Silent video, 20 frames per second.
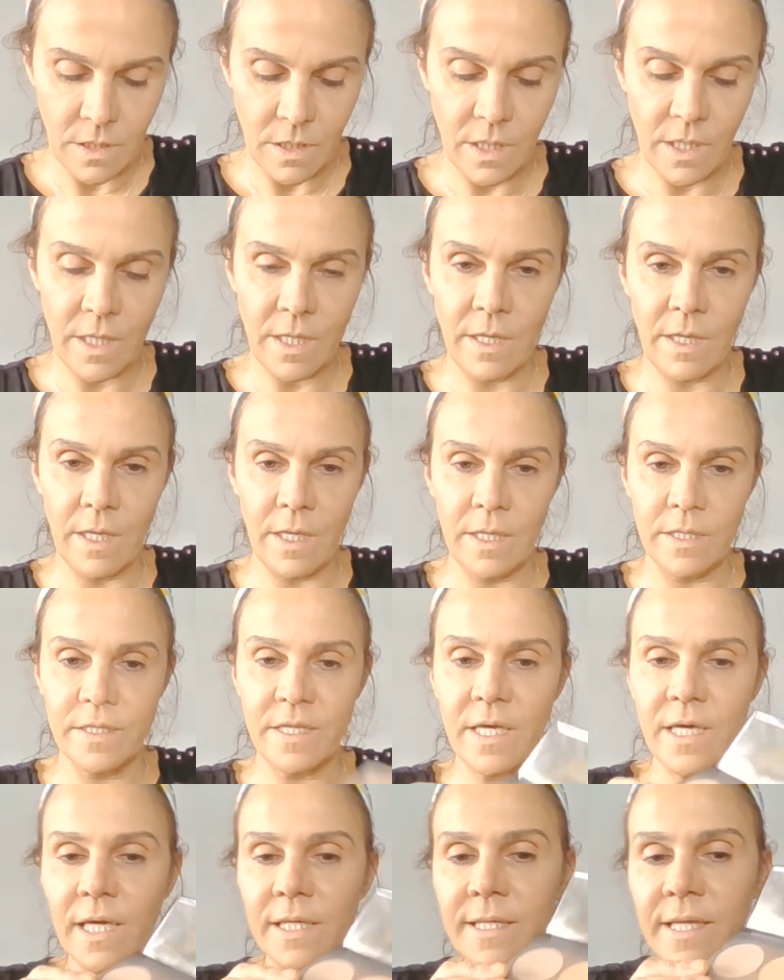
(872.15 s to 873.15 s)
And the
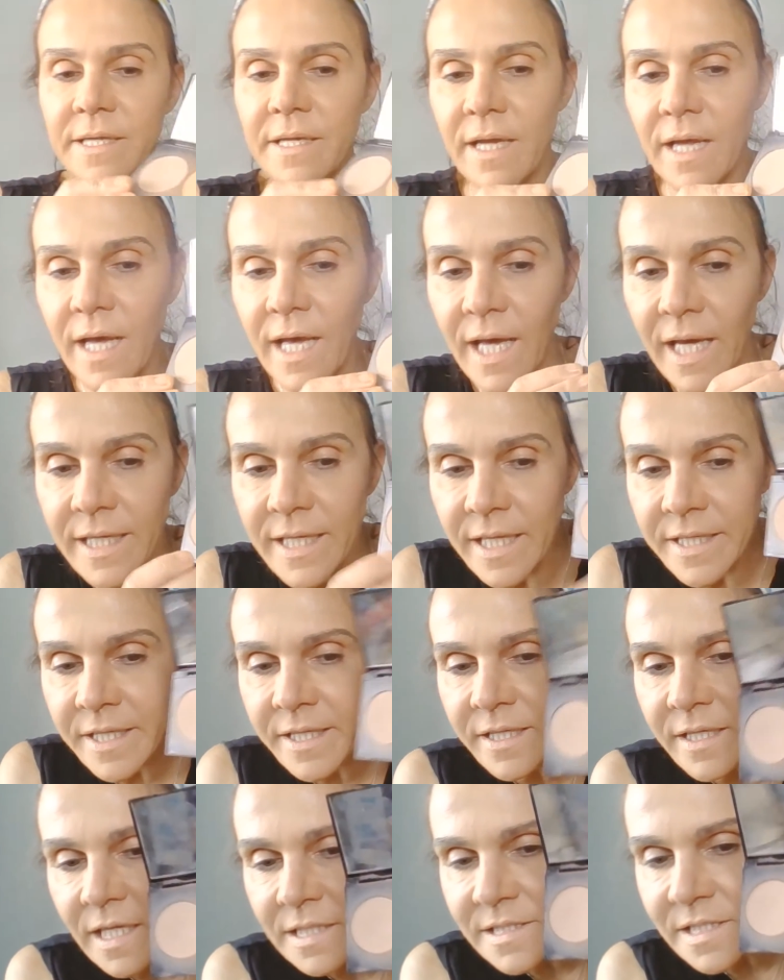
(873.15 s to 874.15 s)

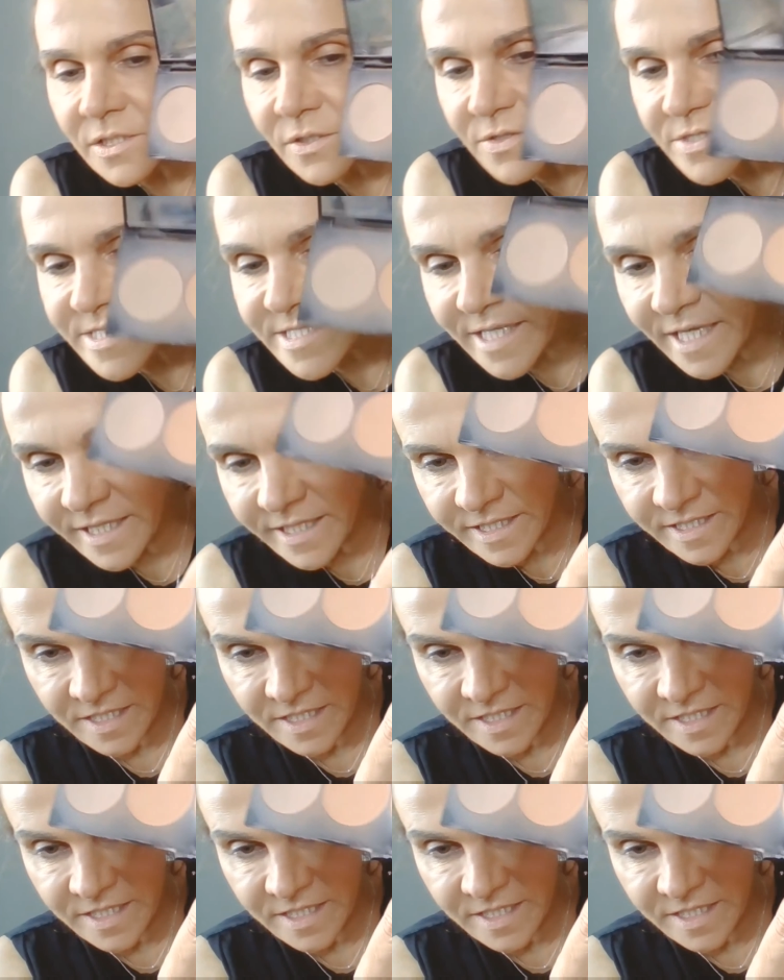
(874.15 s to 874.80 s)
highlighting color looks like